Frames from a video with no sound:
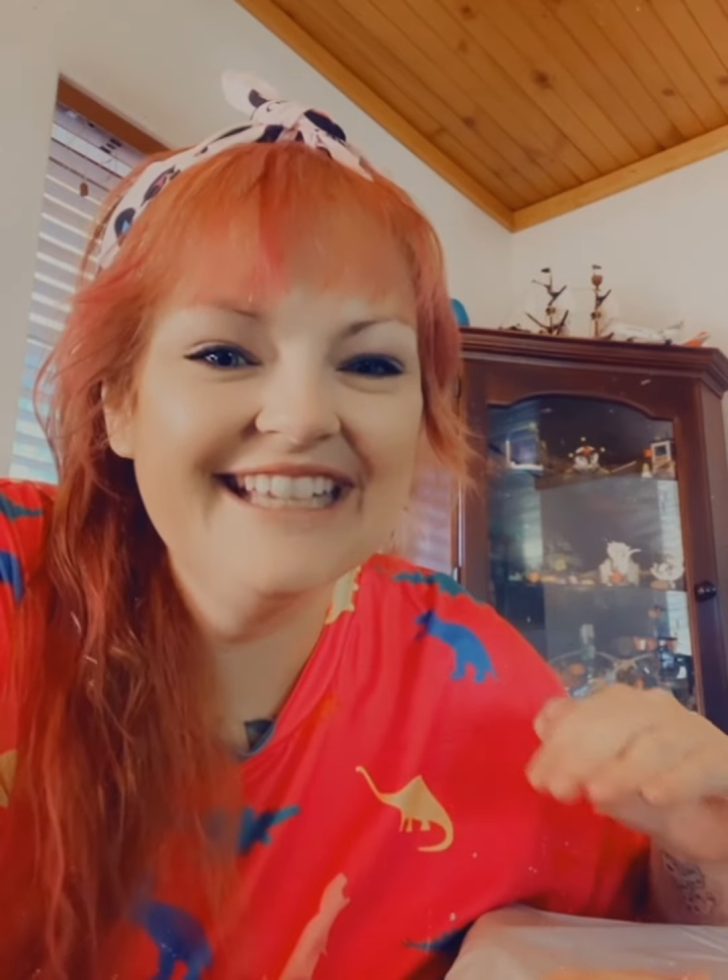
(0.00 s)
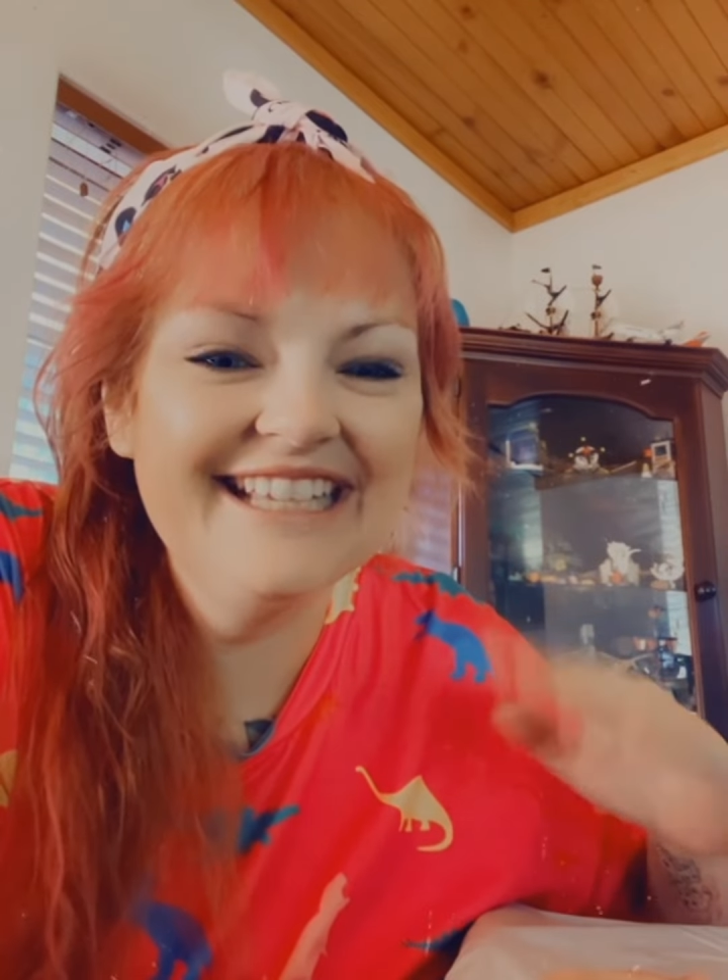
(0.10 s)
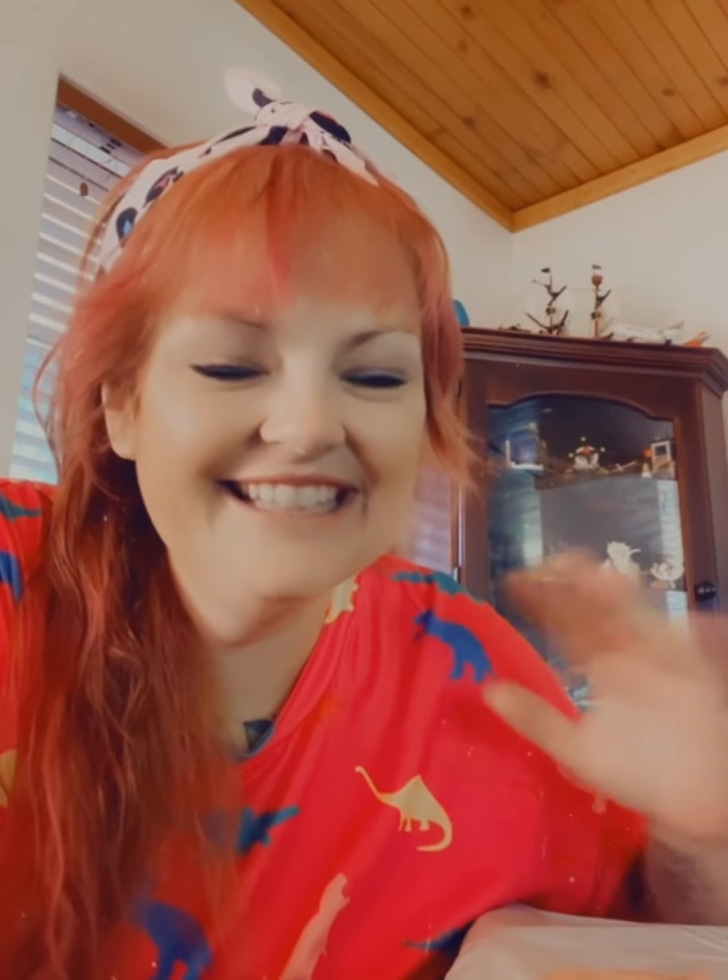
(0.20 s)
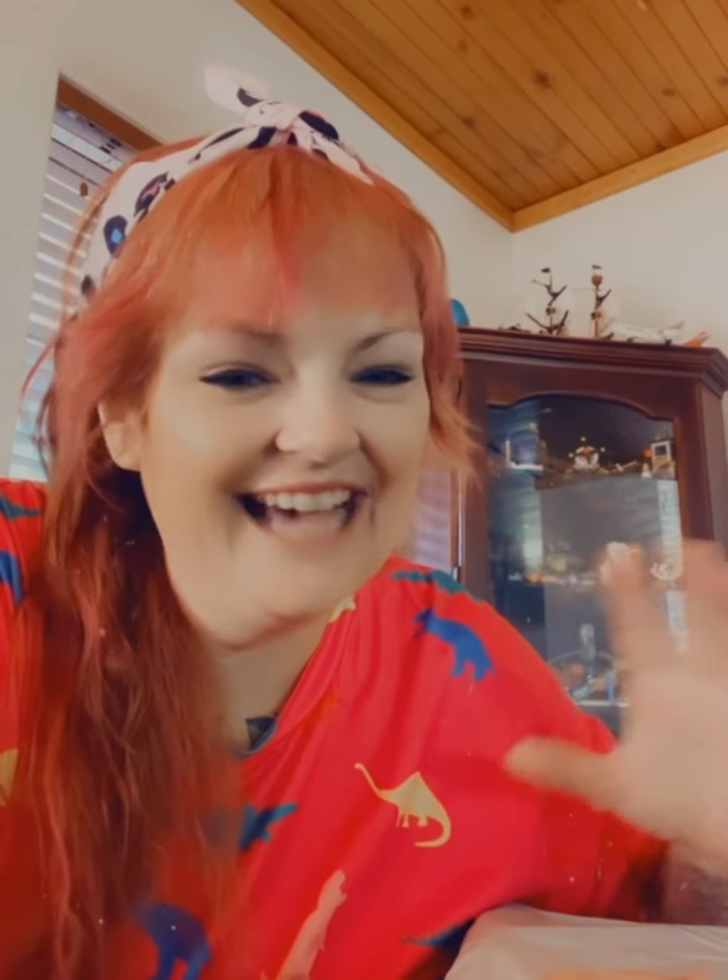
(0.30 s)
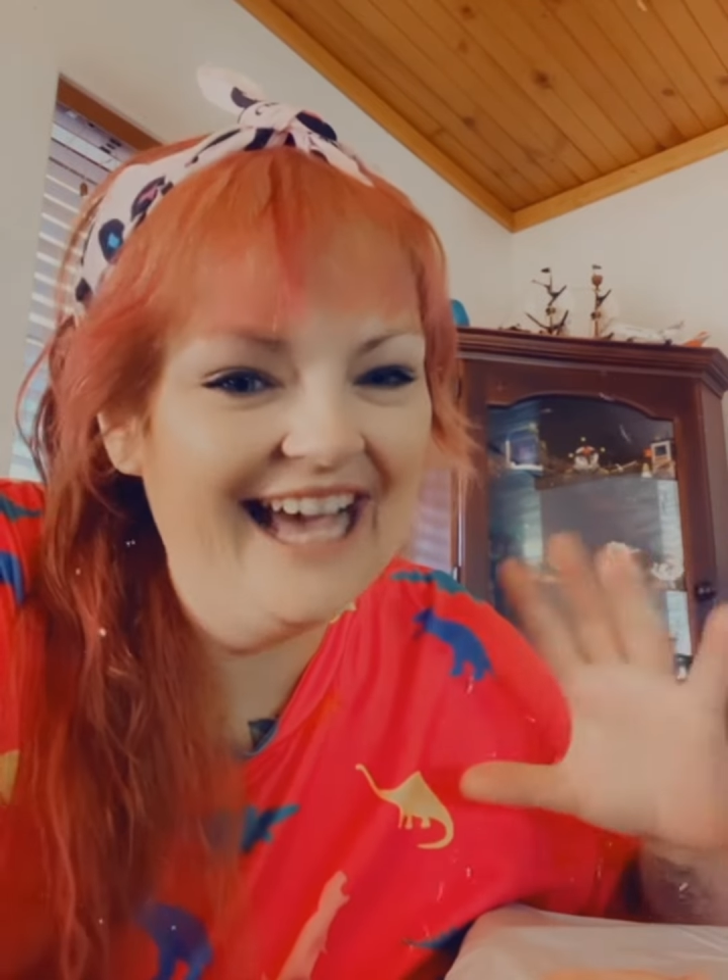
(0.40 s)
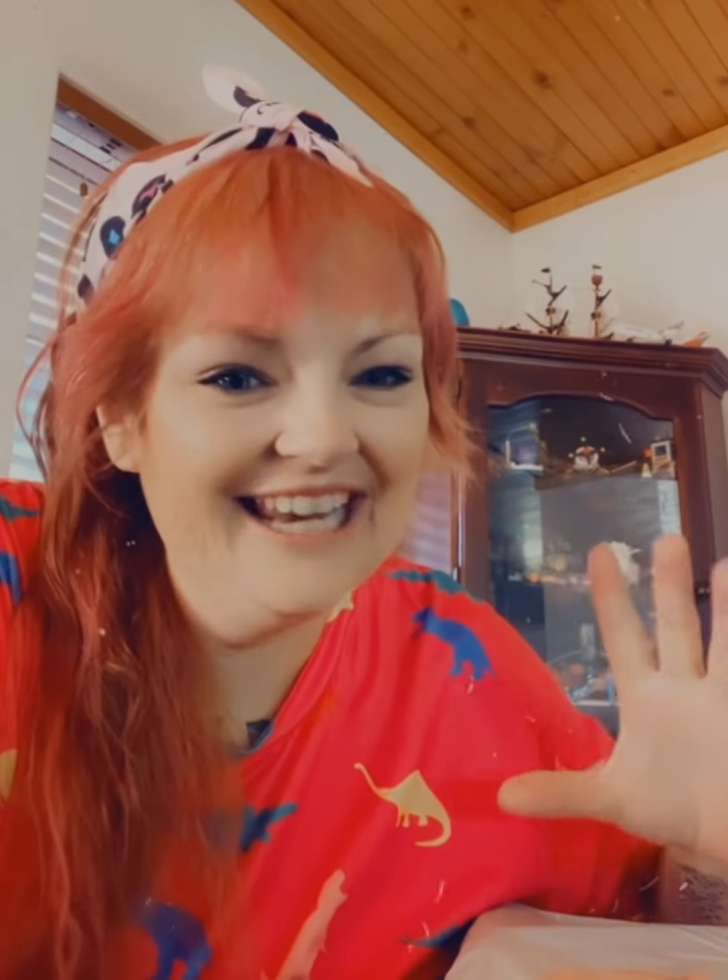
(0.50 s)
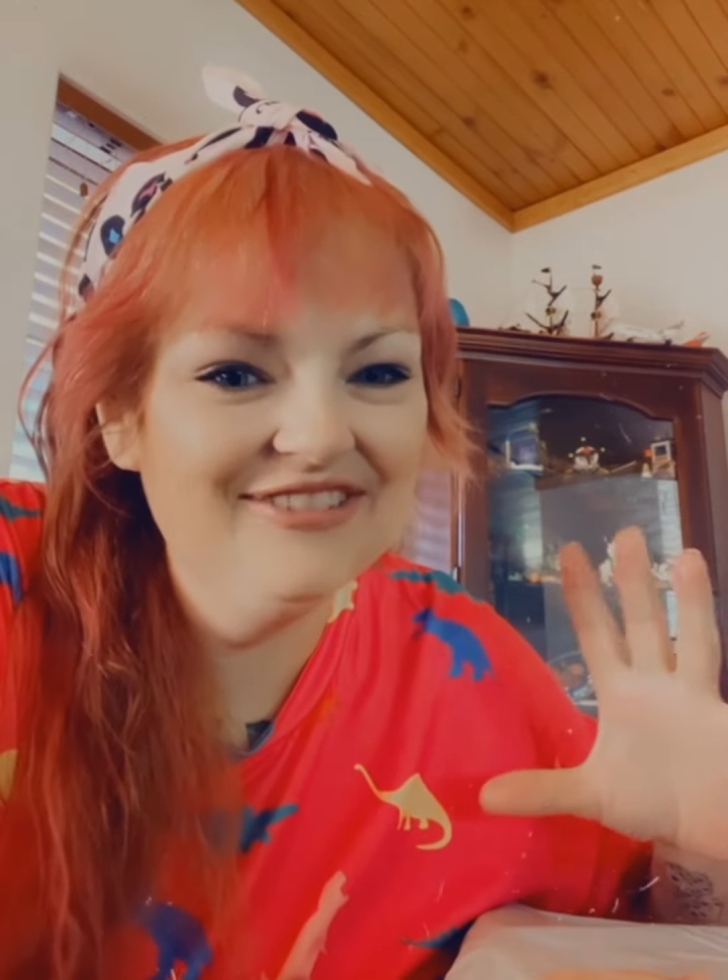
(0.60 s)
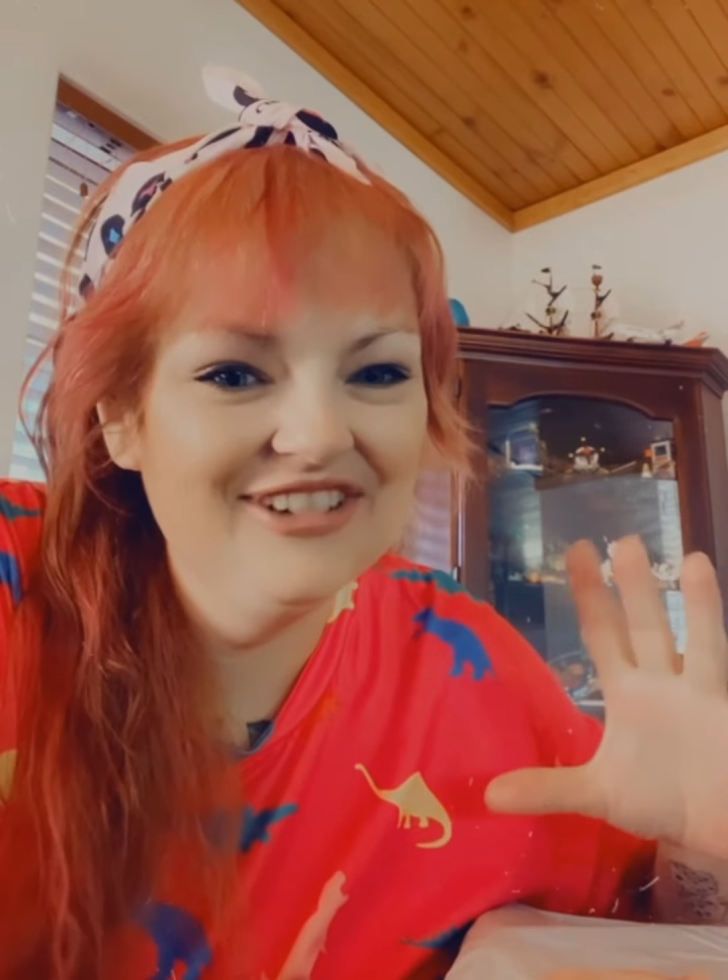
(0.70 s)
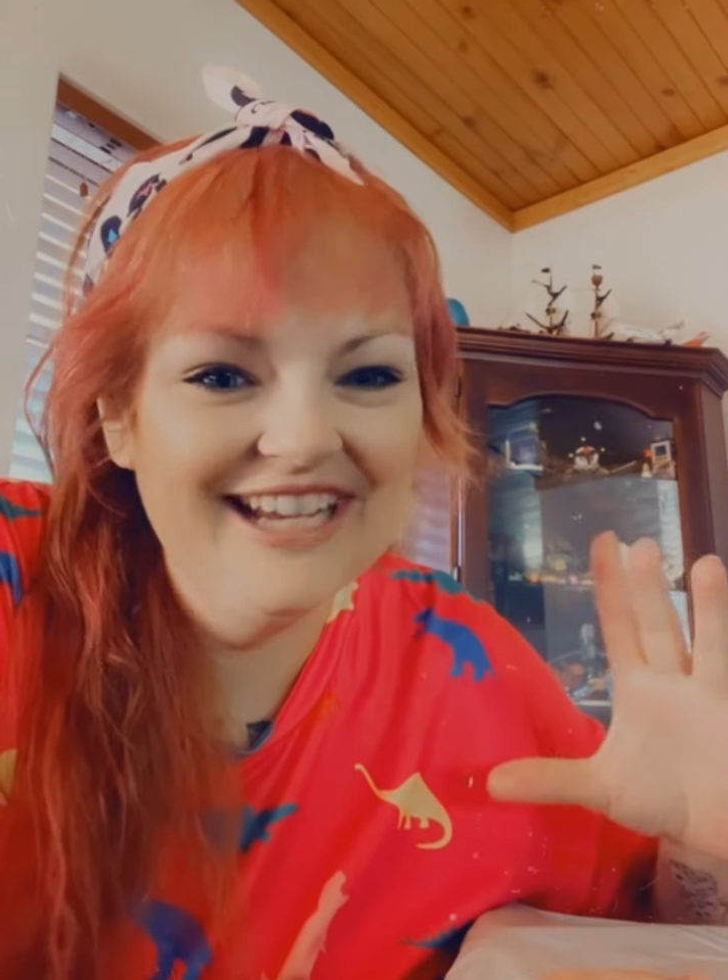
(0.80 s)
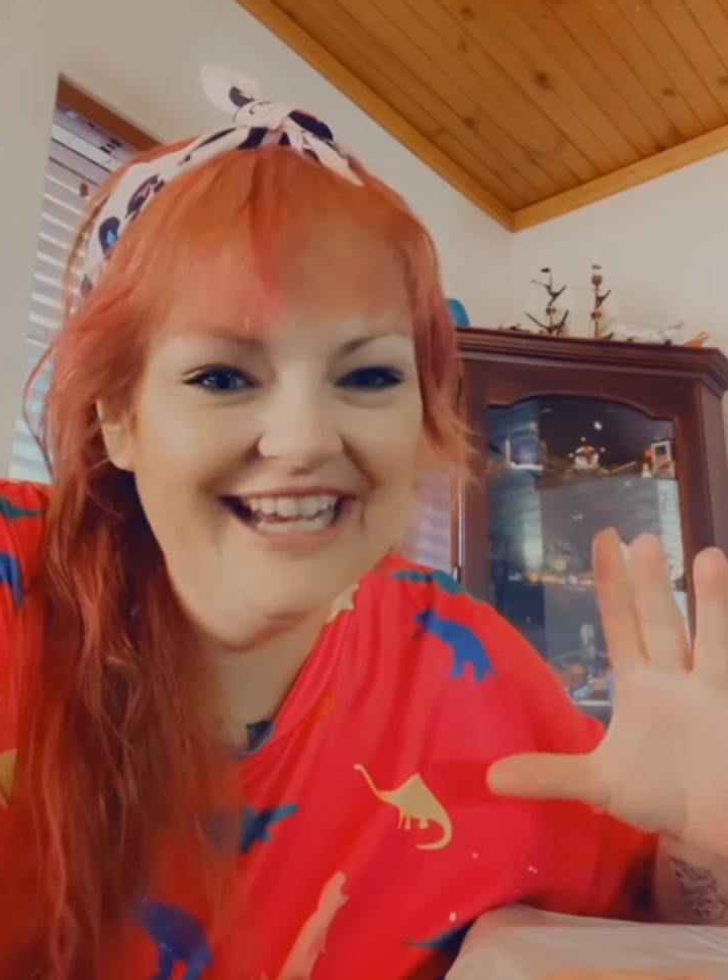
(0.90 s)
exactly
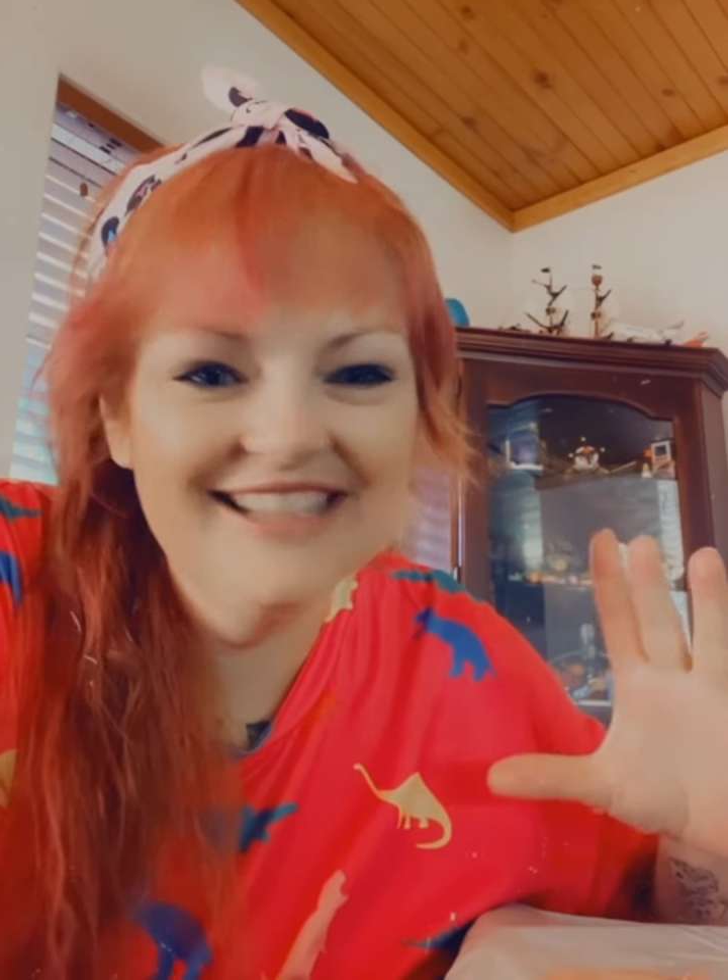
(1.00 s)
what I